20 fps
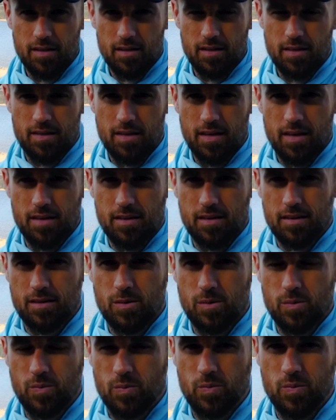that
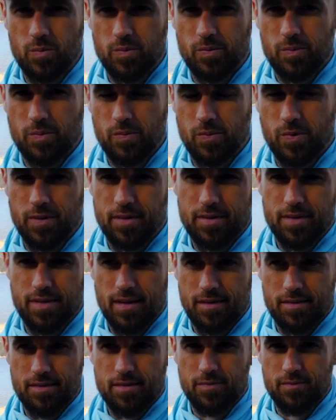you would
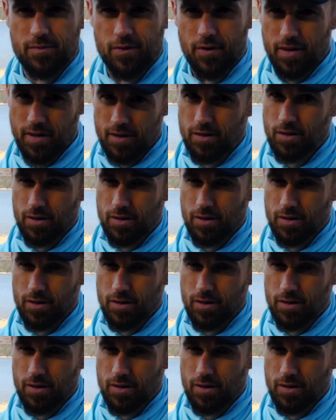get some funny